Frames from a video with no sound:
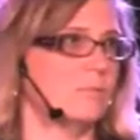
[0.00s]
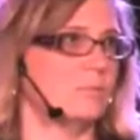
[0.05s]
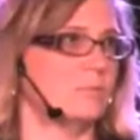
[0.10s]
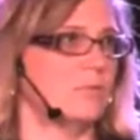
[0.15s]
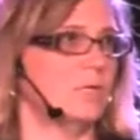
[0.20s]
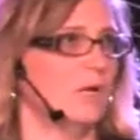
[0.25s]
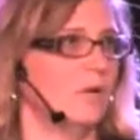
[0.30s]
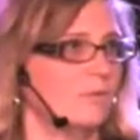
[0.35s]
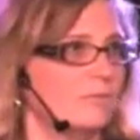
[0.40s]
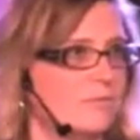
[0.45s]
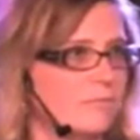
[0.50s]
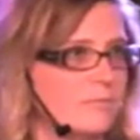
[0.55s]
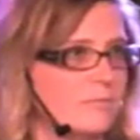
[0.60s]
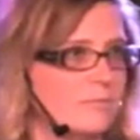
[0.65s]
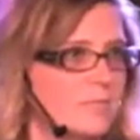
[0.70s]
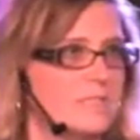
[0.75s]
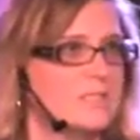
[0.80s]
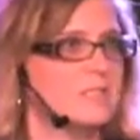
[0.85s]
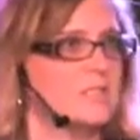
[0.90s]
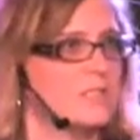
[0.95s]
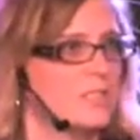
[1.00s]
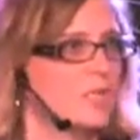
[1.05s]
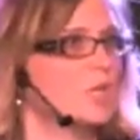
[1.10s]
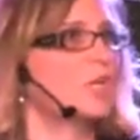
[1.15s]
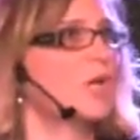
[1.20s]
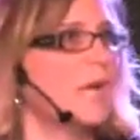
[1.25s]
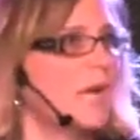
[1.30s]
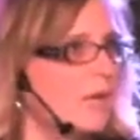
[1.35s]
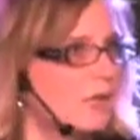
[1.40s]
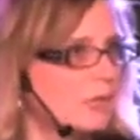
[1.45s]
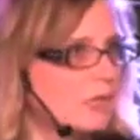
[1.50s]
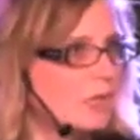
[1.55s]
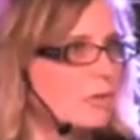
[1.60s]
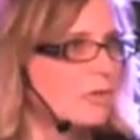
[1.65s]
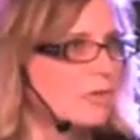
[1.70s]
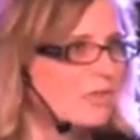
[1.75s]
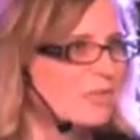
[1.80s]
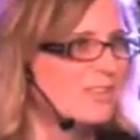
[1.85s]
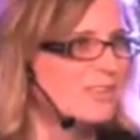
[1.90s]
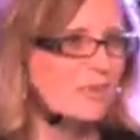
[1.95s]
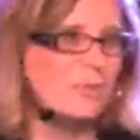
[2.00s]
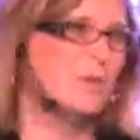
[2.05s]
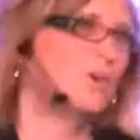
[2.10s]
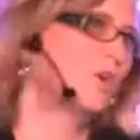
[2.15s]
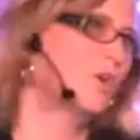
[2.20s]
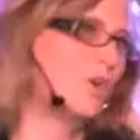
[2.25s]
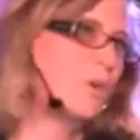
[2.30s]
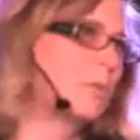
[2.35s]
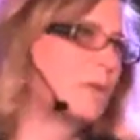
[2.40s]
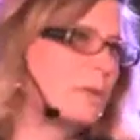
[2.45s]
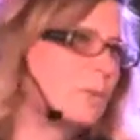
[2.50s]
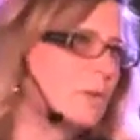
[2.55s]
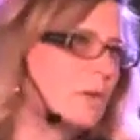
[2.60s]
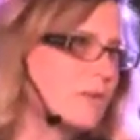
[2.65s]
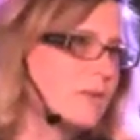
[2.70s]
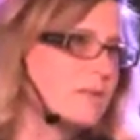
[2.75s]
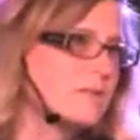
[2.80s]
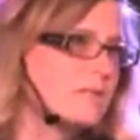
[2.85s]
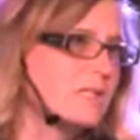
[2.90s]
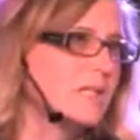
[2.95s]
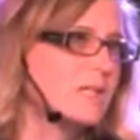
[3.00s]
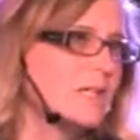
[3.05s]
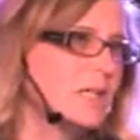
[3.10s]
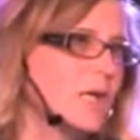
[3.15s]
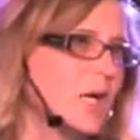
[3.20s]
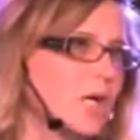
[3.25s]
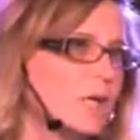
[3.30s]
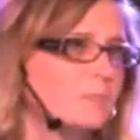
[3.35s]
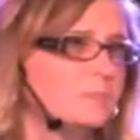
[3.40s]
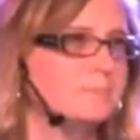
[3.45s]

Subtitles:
you know, this is the crowd you wouldn't normally bring this in here.